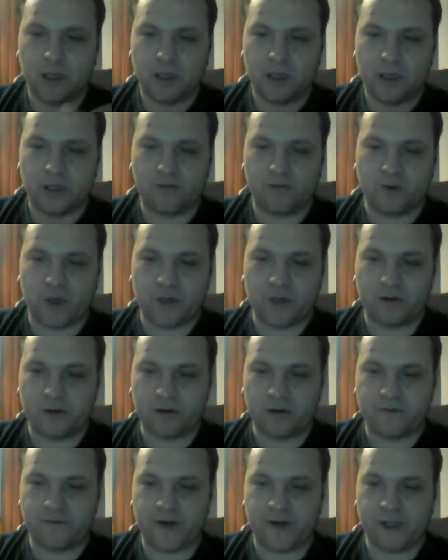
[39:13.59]
if you can
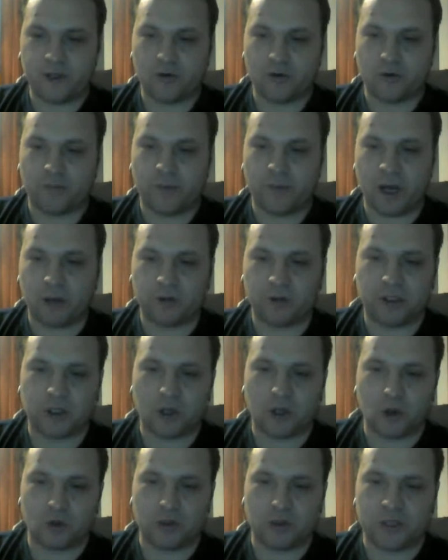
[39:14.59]
really find your bounded
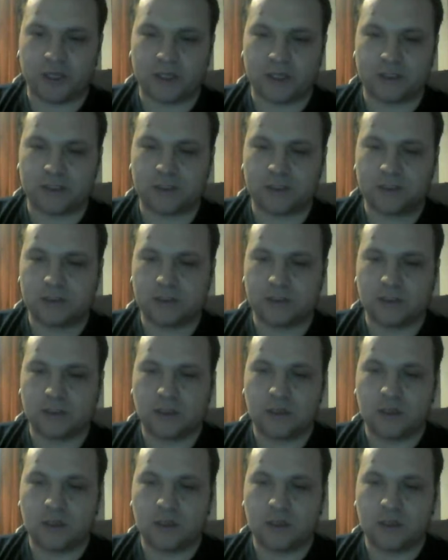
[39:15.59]
contexts